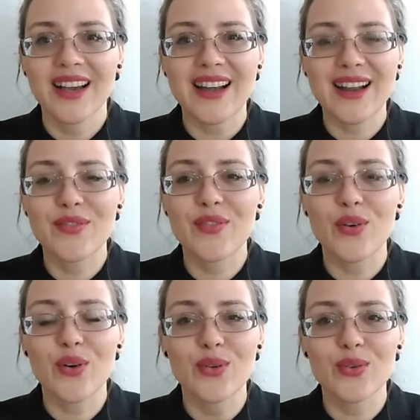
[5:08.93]

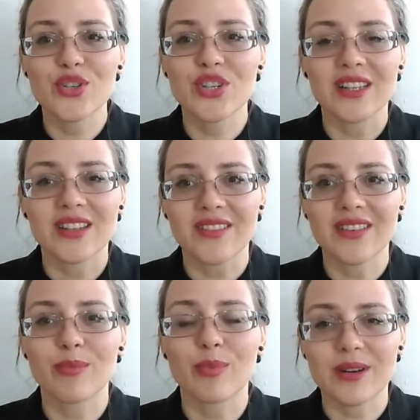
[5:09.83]

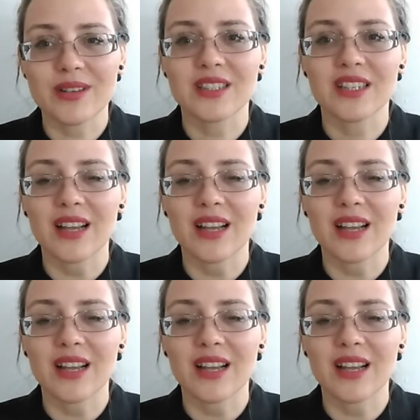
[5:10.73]
revolutionary person.